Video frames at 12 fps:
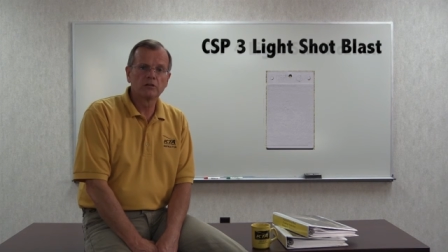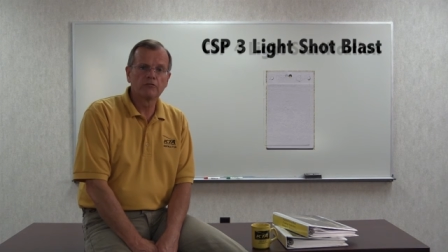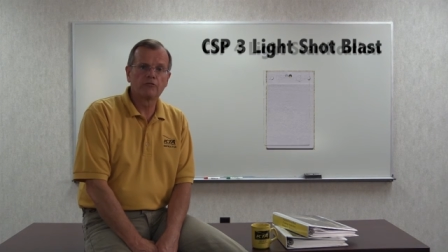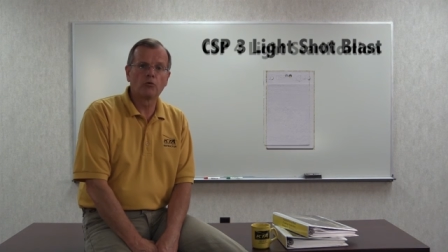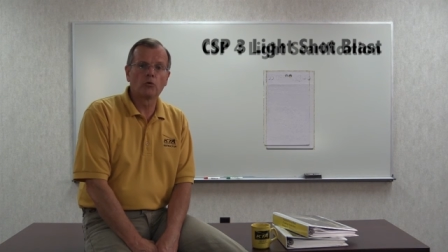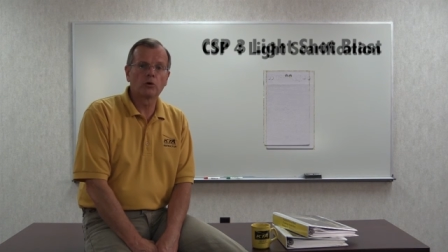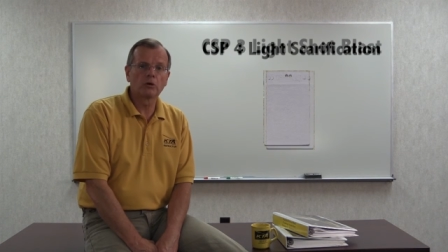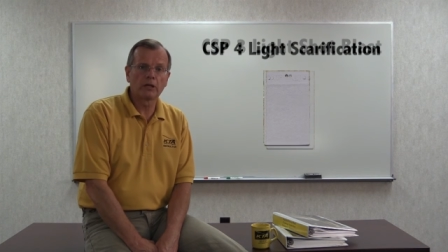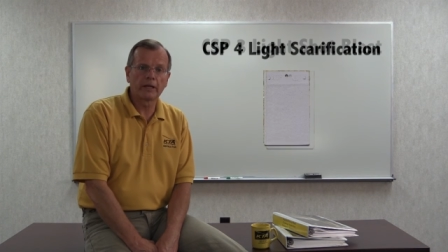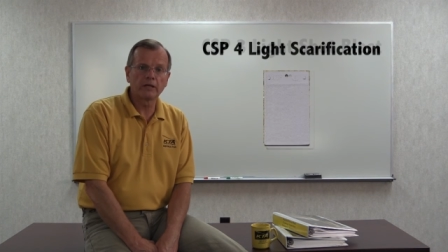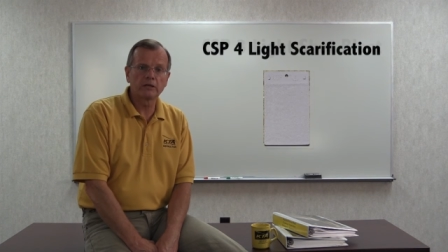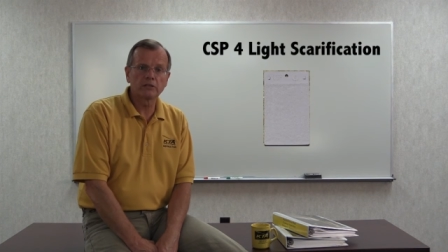4
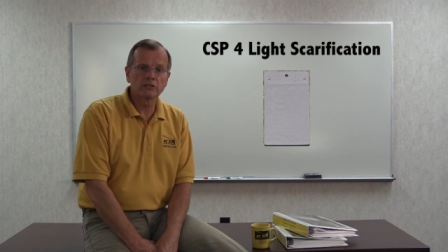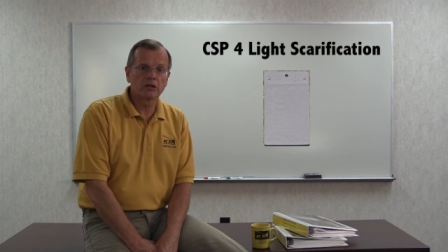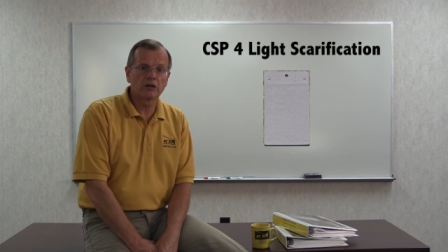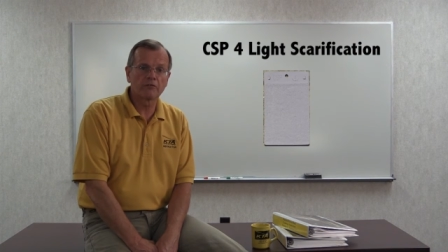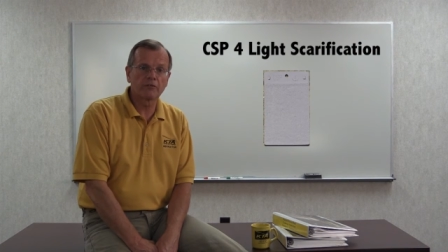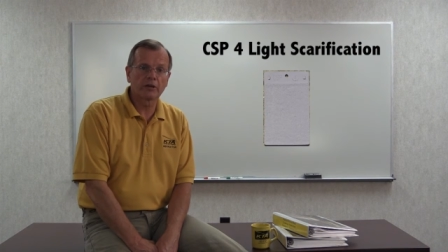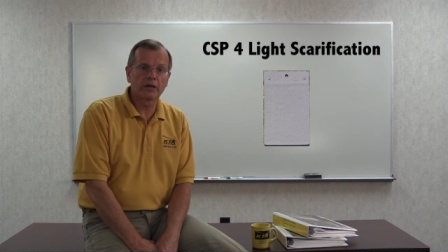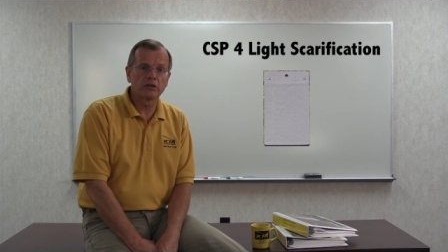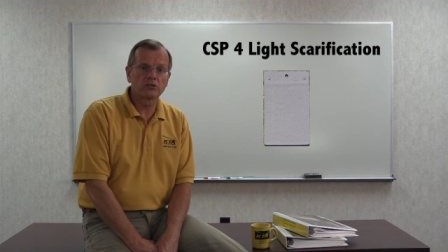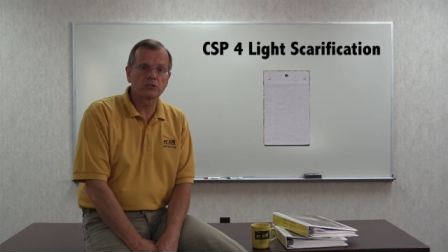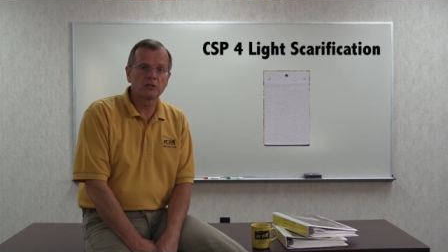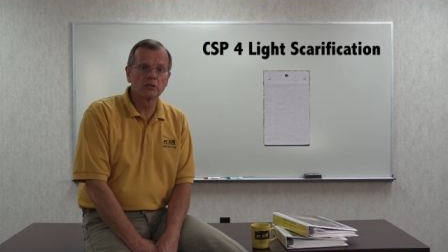light
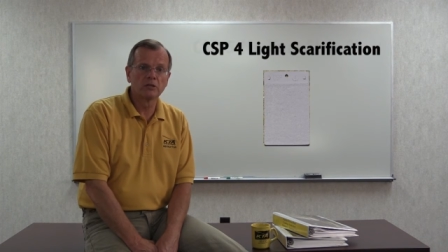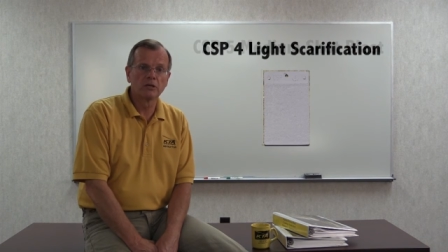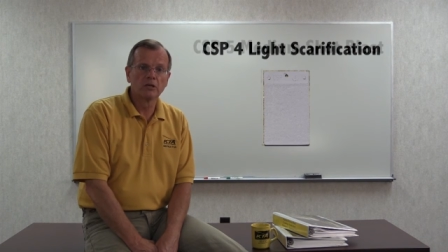scarification,